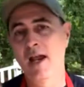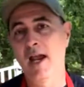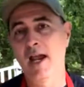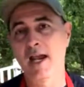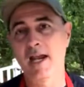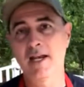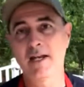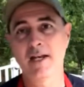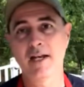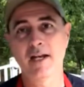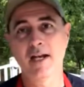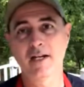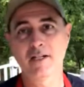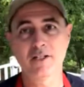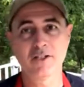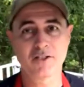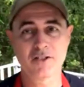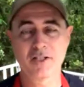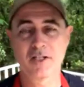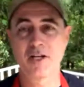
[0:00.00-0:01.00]
And then I'm
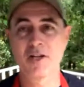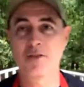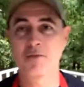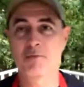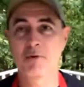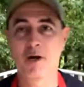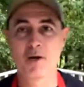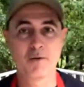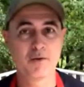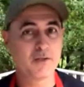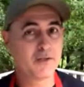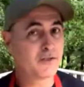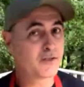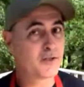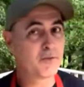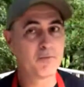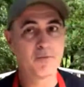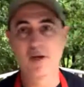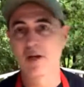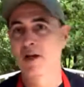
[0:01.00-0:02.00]
just going to throw in
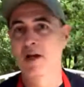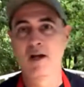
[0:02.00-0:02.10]
some